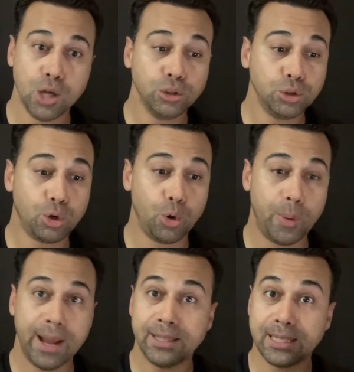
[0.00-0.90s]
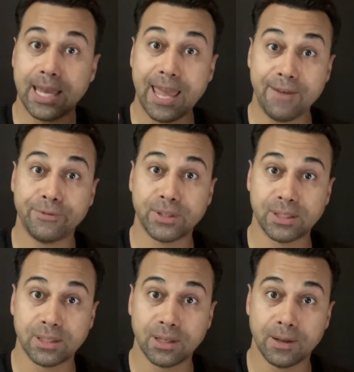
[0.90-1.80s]
to create
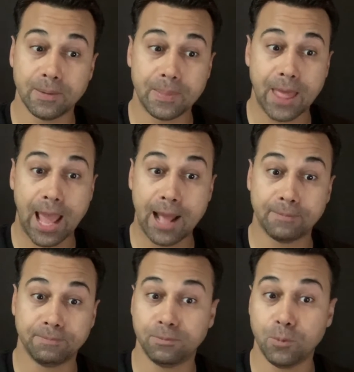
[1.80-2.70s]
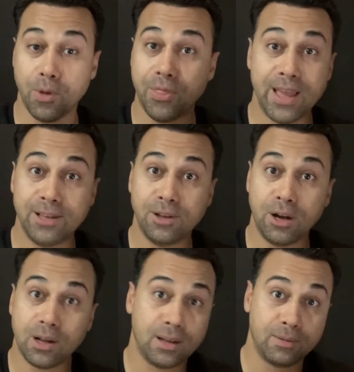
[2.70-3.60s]
gifts that with things that
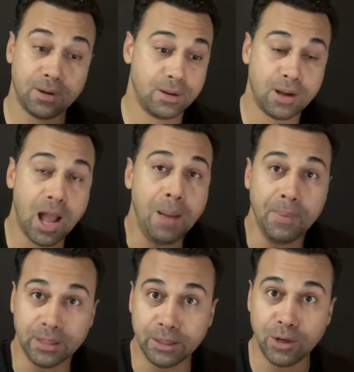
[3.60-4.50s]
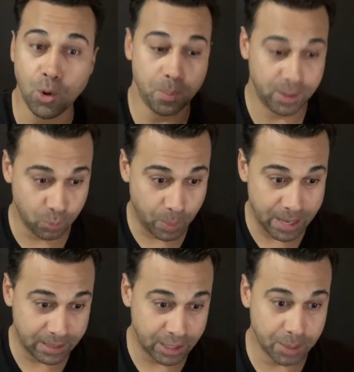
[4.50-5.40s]
are common, but
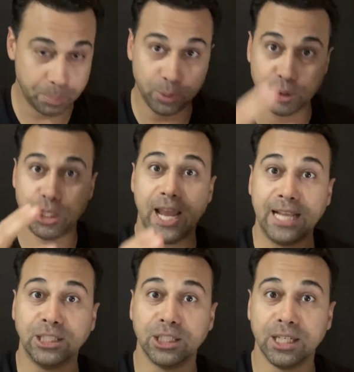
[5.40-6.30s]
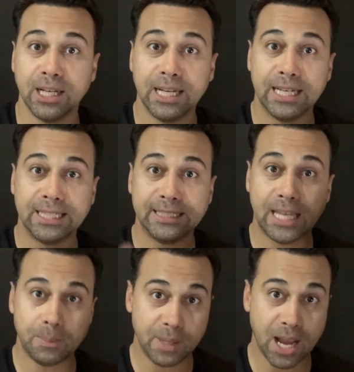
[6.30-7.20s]
when they're put together,
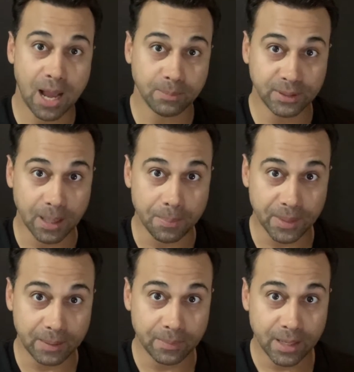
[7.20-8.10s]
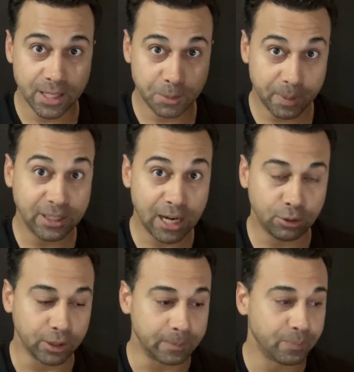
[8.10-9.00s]
they become something
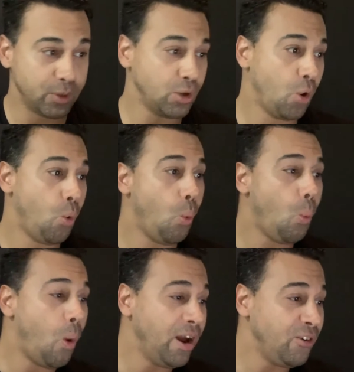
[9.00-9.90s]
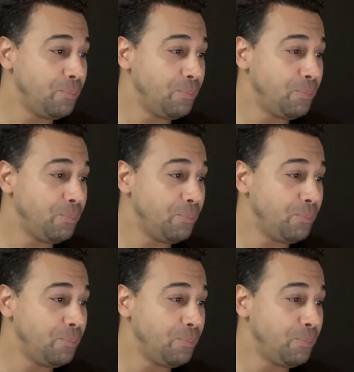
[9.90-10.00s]
spectacular. So one of